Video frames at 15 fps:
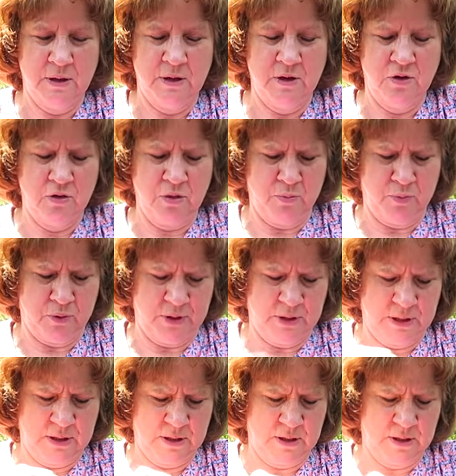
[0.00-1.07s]
you can put
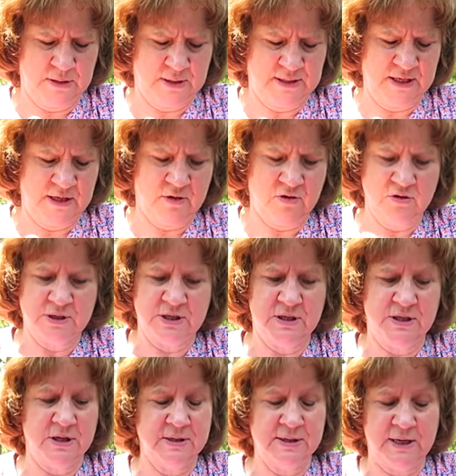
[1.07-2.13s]
stickers.
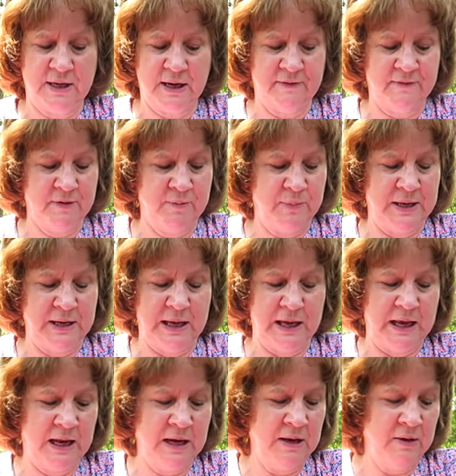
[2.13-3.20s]
It doesn't have to be
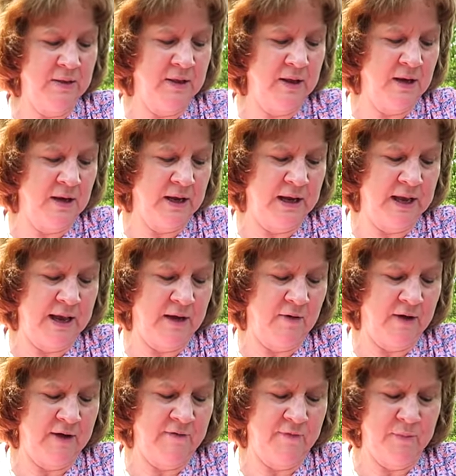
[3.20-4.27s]
anything like how
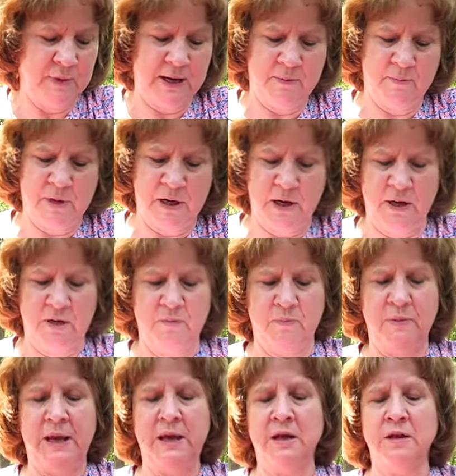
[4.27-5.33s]
I've made mine.
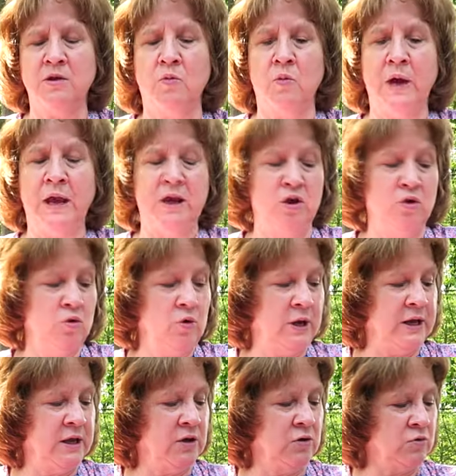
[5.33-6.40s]
Make it the way you
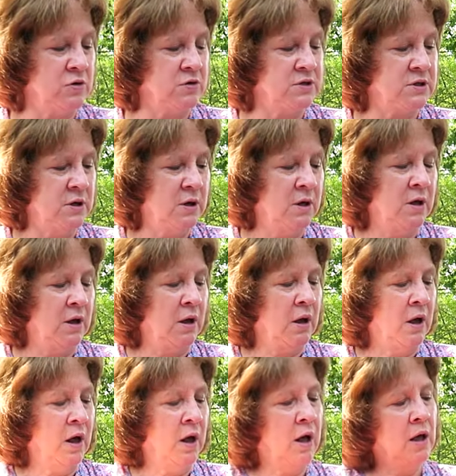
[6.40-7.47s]
like yours.
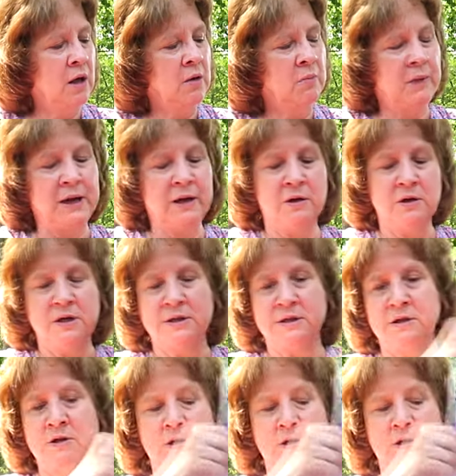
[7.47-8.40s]
Oh my goodness,